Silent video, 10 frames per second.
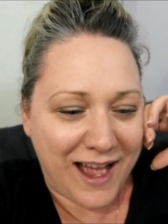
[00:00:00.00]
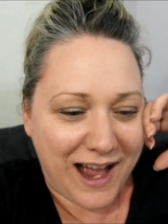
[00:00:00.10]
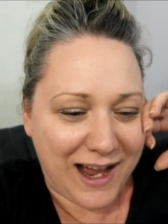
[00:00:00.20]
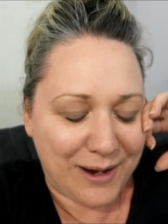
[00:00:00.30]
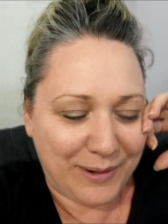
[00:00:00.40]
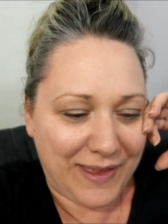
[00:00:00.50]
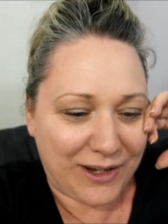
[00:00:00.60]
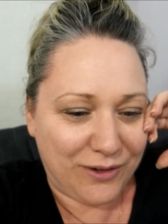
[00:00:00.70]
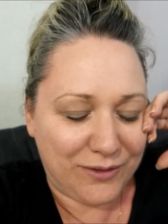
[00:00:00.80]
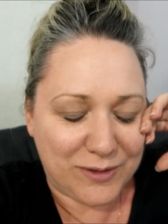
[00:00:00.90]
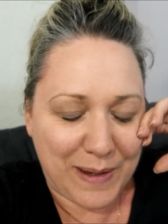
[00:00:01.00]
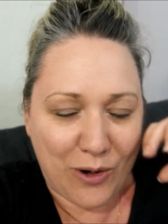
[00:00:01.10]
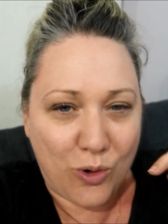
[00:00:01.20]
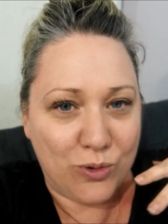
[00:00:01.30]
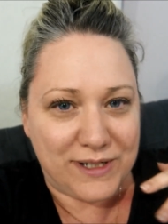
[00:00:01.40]
And they could have
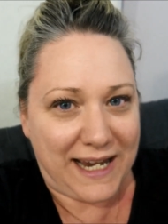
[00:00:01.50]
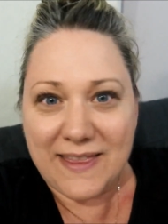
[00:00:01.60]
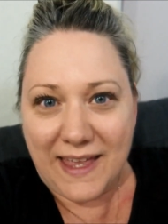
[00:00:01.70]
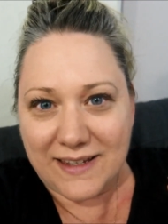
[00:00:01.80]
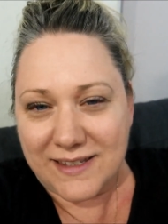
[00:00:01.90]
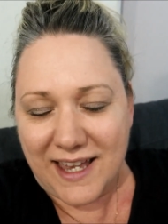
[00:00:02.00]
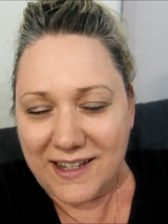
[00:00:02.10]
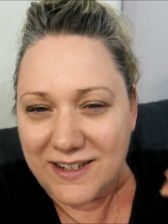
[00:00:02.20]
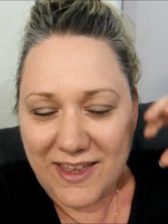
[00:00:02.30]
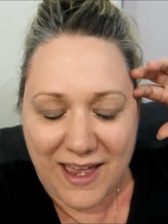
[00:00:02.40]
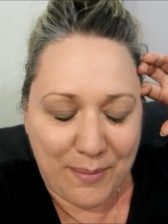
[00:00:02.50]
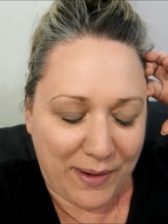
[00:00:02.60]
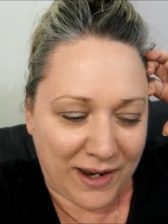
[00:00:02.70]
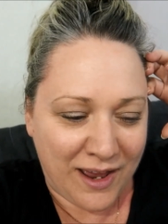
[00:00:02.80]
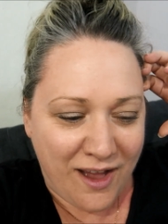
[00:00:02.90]
spent all day in that sand there.
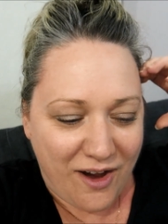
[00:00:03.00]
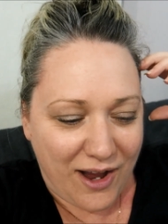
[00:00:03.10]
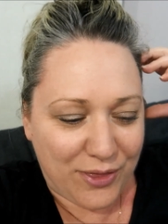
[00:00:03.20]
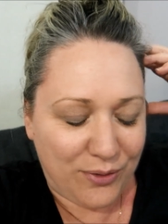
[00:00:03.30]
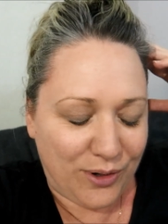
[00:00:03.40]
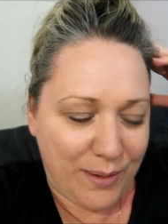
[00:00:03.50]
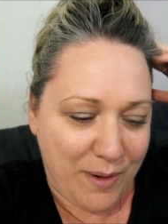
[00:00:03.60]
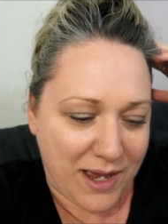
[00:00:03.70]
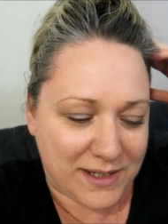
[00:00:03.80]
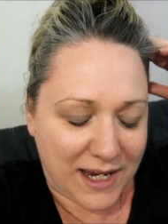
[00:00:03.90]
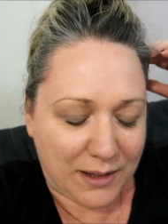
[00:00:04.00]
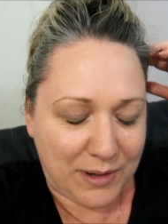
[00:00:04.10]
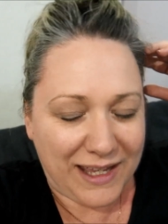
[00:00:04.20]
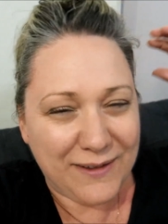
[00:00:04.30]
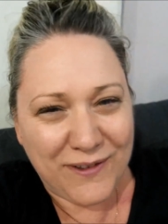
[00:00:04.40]
But I thought I might take
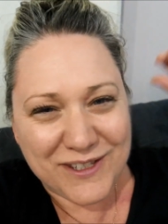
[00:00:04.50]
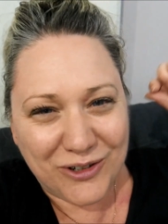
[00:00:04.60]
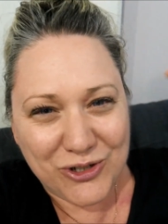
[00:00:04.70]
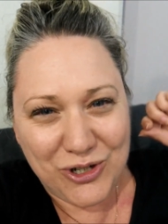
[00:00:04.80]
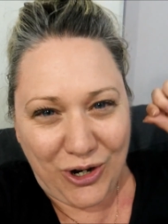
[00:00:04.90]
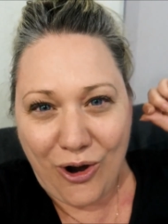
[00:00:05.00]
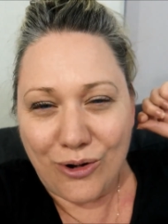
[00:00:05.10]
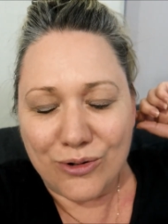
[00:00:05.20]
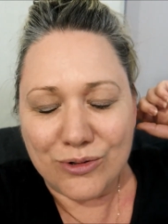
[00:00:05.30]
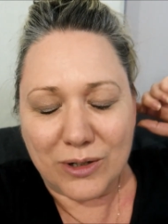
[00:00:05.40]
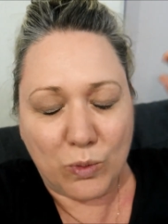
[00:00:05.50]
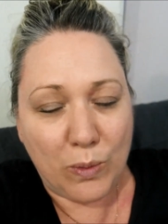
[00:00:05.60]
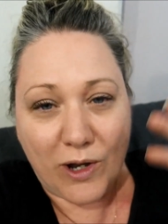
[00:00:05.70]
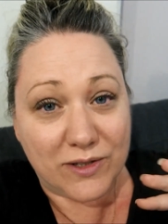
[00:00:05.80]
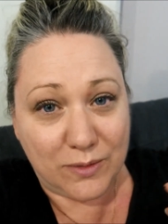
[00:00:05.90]
them out. If it's not too cold, we
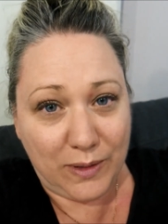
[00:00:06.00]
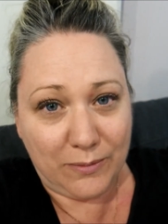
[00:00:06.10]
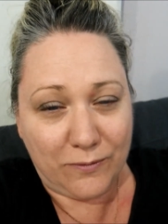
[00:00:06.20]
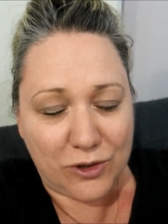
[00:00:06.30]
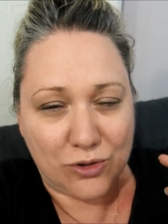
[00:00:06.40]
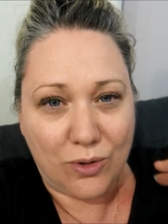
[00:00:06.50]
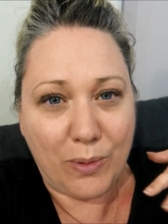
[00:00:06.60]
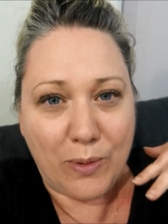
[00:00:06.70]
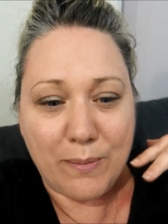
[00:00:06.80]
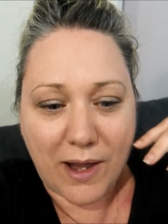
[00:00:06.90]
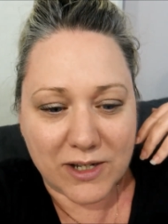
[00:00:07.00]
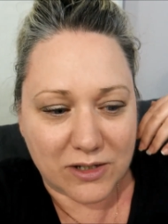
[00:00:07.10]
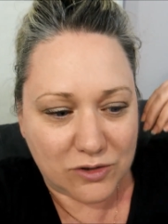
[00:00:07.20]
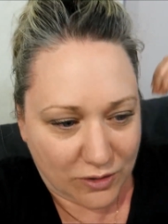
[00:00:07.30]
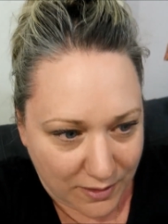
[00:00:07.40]
won't swim for sure, but we might
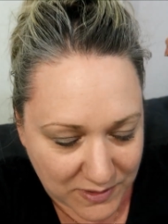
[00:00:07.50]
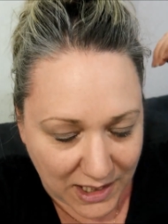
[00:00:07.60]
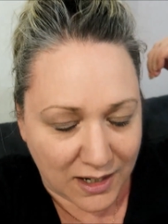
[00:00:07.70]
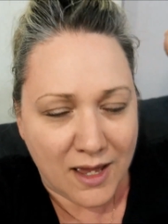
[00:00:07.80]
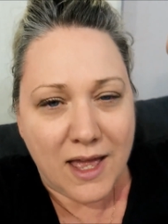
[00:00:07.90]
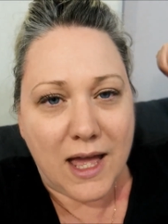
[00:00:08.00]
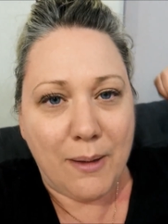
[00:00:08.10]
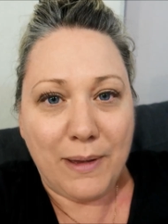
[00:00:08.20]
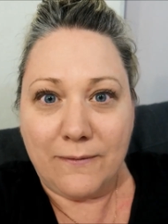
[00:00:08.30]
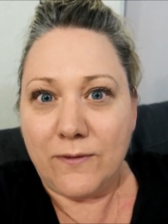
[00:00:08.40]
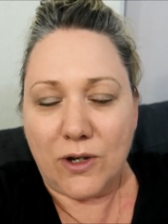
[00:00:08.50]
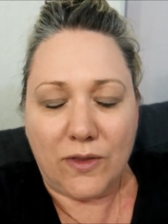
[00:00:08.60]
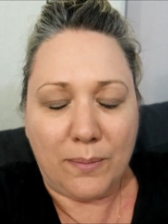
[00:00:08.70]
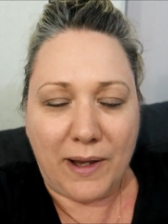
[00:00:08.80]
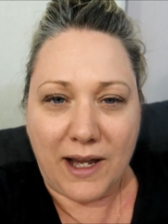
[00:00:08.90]
just drive down a bit
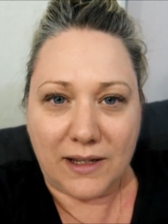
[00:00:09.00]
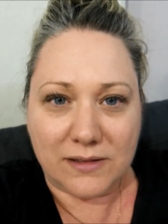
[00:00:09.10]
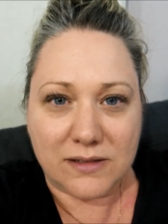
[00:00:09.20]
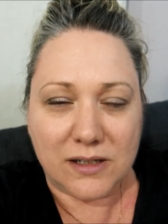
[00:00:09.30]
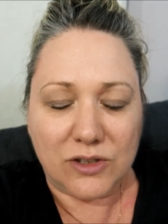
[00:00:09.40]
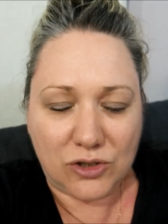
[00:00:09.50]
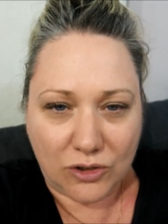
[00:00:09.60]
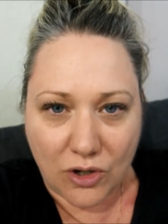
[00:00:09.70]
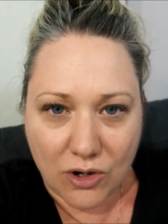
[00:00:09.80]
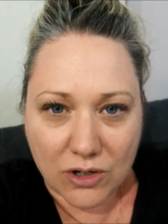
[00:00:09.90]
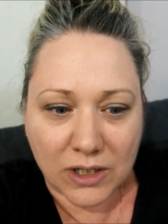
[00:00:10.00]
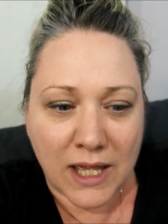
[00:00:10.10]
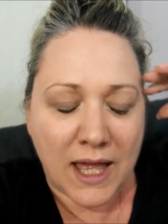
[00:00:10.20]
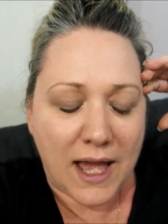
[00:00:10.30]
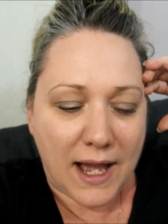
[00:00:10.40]
further past Geelong.
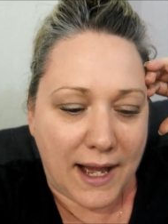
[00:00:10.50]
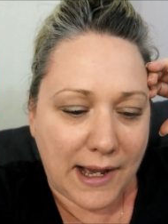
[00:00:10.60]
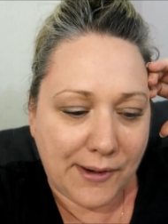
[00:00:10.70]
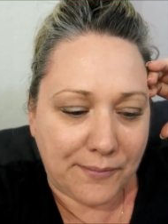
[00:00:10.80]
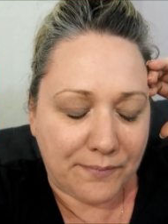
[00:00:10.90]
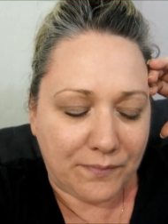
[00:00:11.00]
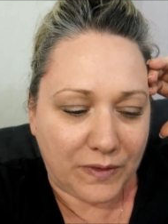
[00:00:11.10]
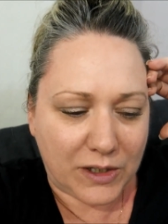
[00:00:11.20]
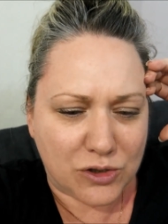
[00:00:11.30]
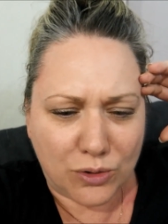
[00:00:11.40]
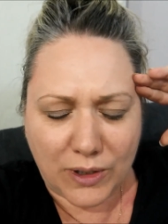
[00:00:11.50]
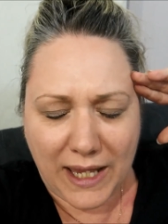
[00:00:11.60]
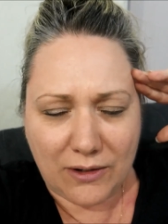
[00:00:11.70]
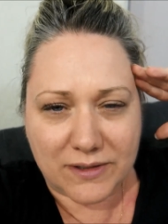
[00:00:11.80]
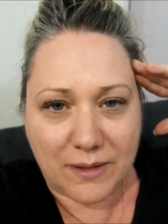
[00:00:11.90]
Like
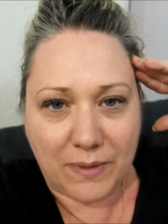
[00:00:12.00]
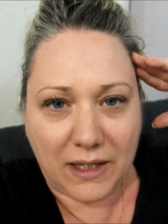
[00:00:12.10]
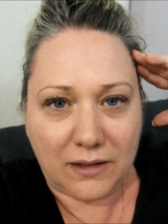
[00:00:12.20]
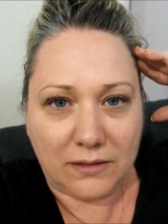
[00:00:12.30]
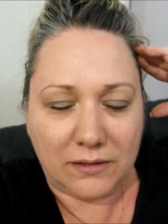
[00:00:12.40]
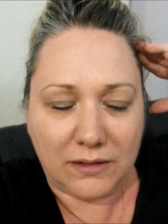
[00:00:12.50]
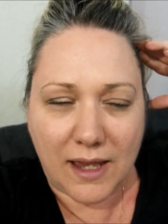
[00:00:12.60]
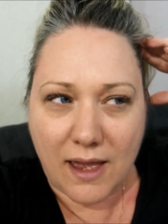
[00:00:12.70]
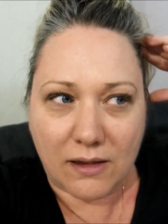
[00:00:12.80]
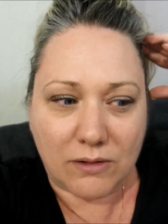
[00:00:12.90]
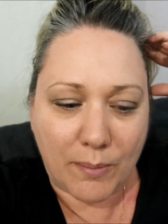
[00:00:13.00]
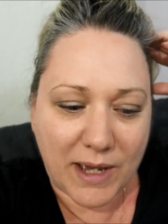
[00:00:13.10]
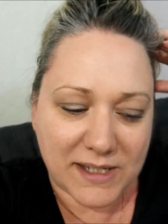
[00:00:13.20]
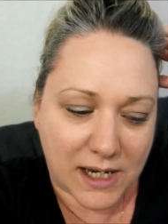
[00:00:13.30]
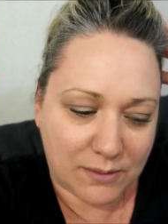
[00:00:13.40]
Torquay or something, and yeah, I
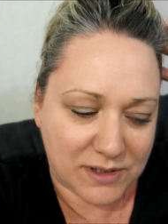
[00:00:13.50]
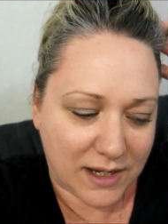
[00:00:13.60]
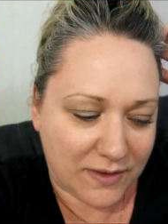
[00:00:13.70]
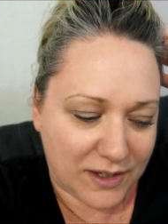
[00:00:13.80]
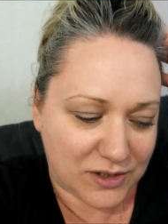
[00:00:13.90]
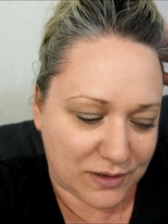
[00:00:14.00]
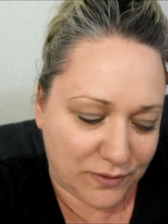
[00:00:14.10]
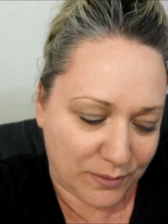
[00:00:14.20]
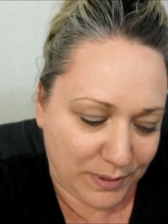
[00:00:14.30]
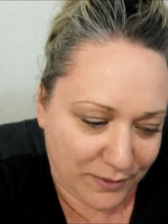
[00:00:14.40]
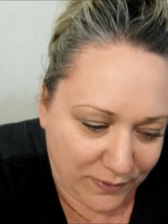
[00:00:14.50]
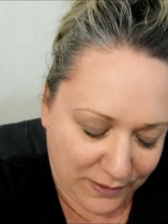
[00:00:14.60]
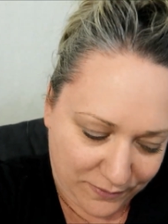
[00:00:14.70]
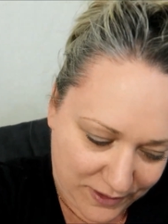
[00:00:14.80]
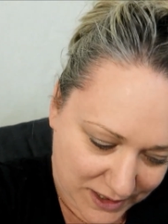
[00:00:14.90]
might take him down there just for a bit of
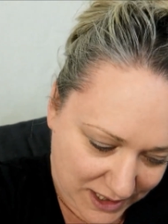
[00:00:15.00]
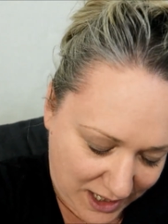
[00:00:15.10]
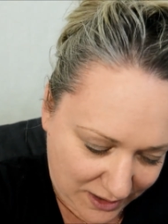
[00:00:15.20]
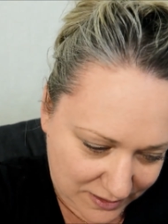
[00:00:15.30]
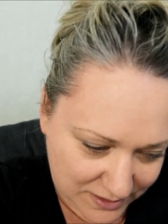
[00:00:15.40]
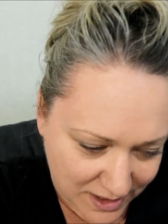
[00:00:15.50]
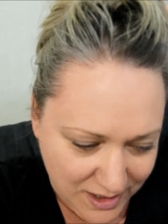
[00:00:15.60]
fun for the day because